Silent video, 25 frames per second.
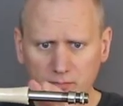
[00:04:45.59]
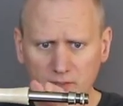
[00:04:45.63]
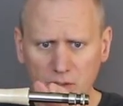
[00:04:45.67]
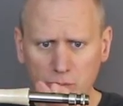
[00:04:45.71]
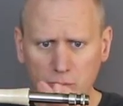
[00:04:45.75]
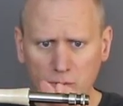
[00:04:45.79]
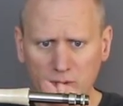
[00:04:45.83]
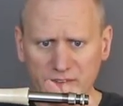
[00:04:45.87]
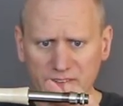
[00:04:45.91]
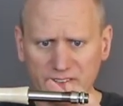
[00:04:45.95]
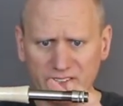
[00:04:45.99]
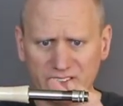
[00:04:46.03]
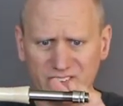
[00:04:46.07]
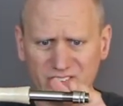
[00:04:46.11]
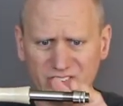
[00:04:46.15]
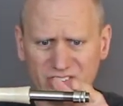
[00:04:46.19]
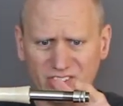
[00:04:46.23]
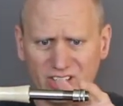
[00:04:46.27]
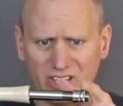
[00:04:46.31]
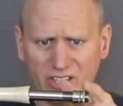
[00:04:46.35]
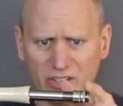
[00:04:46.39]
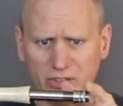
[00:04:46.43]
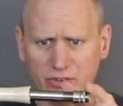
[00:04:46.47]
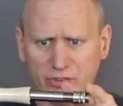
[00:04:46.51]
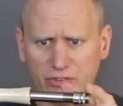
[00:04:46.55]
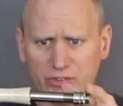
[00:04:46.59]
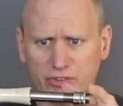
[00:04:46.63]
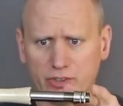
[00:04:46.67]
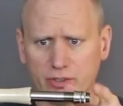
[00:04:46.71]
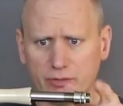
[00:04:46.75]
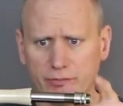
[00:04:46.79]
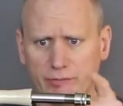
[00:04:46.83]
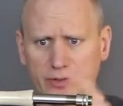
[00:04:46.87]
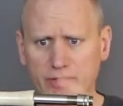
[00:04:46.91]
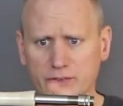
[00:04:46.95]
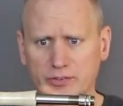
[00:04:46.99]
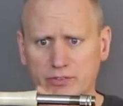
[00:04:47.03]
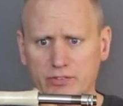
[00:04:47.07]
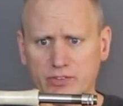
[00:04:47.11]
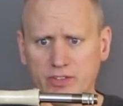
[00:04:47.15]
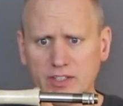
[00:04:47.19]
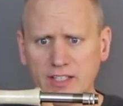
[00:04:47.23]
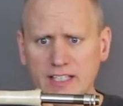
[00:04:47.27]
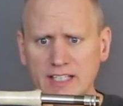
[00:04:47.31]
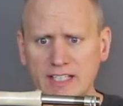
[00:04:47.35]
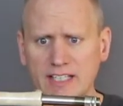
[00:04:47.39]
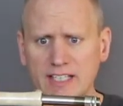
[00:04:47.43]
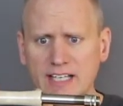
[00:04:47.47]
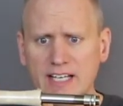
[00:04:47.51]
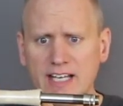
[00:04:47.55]
I want the entire surface,
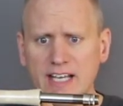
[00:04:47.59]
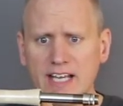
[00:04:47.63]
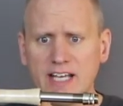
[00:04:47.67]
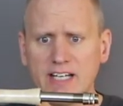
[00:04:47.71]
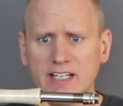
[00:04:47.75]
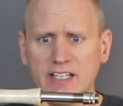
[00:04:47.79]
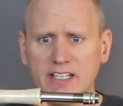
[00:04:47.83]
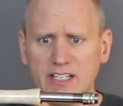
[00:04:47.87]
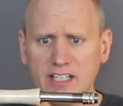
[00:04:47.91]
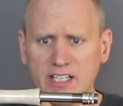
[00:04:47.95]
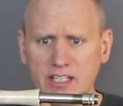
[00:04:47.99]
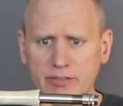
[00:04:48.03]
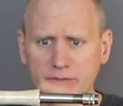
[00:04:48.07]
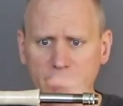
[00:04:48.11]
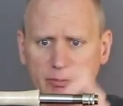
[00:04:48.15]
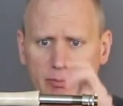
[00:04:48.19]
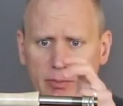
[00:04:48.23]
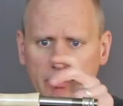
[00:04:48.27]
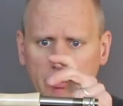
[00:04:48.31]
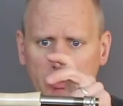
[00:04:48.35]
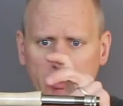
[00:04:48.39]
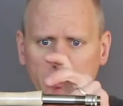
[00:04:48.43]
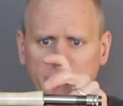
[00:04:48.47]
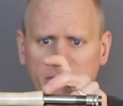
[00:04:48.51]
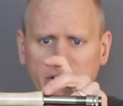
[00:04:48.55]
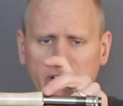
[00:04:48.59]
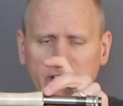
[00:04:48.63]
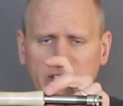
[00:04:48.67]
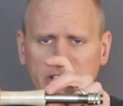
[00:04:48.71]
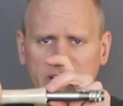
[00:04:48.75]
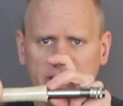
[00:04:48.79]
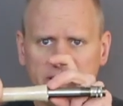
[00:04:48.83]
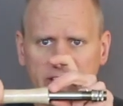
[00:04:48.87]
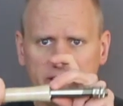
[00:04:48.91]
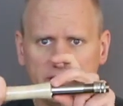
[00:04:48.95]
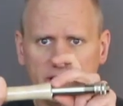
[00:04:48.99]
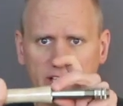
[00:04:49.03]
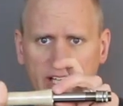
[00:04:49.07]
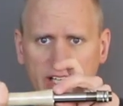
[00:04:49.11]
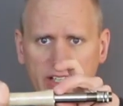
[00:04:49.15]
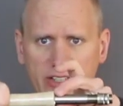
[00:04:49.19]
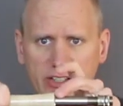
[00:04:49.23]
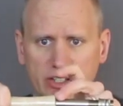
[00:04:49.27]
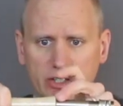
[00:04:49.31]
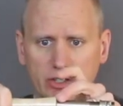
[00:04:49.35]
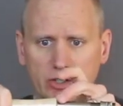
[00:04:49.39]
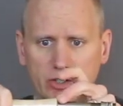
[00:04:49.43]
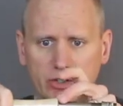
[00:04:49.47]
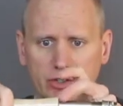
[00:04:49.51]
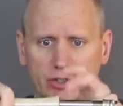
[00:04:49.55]
and even remember we've got an inlet
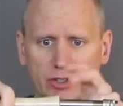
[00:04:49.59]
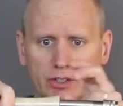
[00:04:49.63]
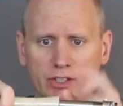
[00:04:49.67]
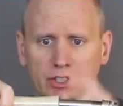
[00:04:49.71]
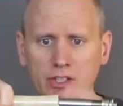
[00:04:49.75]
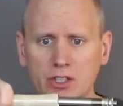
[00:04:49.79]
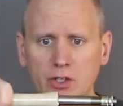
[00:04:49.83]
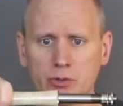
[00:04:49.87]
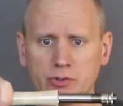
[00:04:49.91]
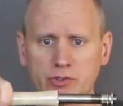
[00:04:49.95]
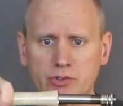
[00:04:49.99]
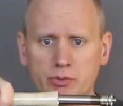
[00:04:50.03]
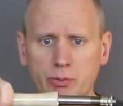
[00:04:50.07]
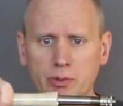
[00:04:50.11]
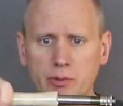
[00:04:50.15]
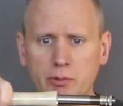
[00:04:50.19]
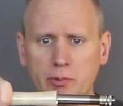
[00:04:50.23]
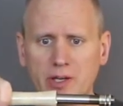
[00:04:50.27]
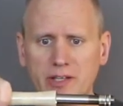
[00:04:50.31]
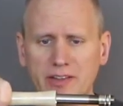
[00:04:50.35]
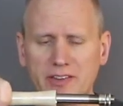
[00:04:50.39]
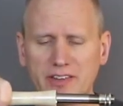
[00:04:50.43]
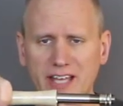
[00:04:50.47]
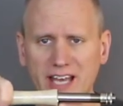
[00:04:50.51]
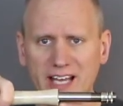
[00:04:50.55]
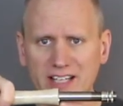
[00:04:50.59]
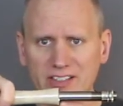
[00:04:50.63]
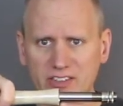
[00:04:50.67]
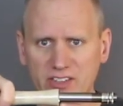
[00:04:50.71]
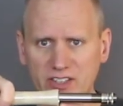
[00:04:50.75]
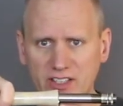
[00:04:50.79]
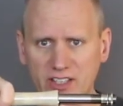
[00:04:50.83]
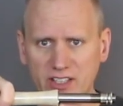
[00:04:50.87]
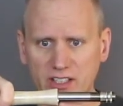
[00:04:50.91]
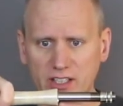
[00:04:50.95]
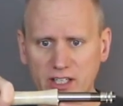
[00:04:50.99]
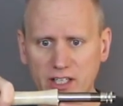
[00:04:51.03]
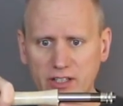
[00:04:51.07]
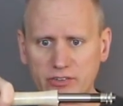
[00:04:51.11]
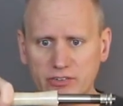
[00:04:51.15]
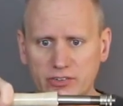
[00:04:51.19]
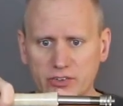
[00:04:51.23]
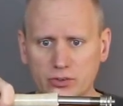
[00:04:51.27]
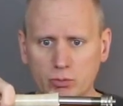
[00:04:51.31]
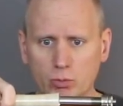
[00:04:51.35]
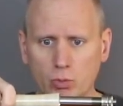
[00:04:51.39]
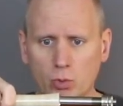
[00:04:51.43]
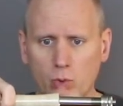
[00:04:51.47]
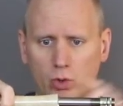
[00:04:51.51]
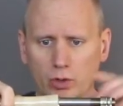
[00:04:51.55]
here, so we want that to get nice
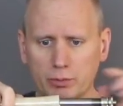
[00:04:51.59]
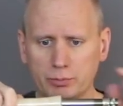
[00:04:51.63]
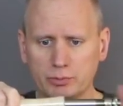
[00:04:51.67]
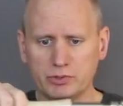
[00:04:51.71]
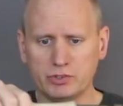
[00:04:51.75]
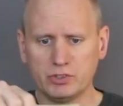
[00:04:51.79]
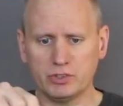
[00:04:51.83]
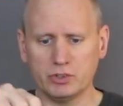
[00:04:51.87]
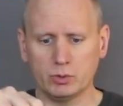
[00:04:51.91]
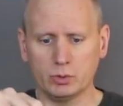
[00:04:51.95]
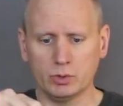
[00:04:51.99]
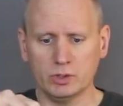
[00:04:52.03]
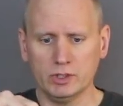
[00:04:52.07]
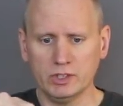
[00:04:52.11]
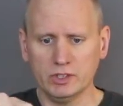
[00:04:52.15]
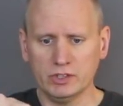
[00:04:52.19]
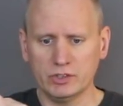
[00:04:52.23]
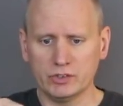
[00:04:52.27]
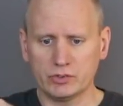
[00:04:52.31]
and warm too.